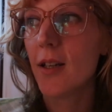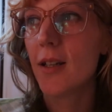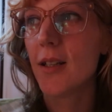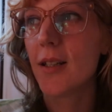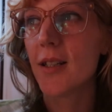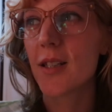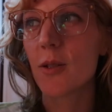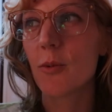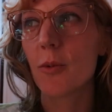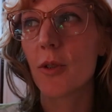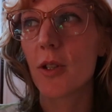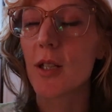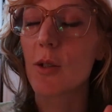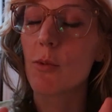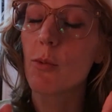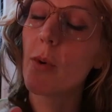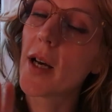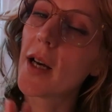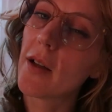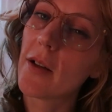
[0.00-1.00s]
Doesn't work as
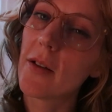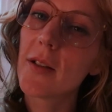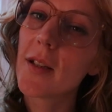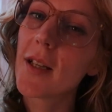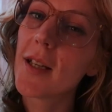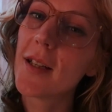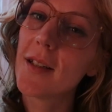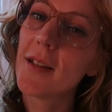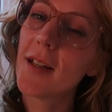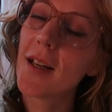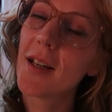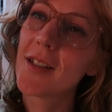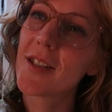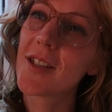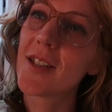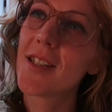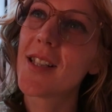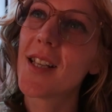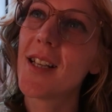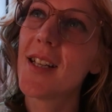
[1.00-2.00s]
well, and I
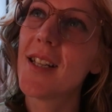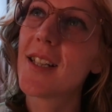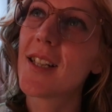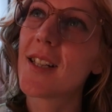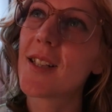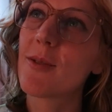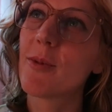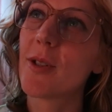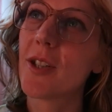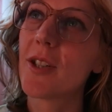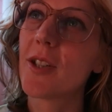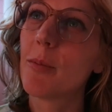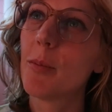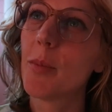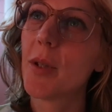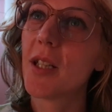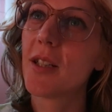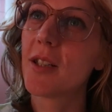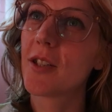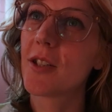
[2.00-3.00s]
should say it does work,
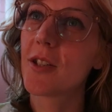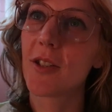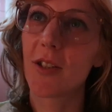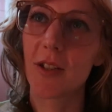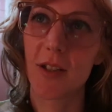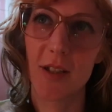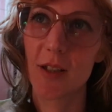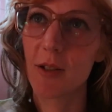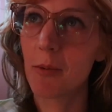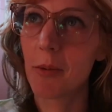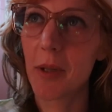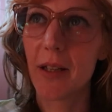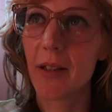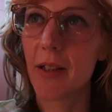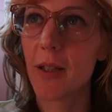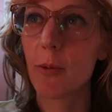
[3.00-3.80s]
but just not as well.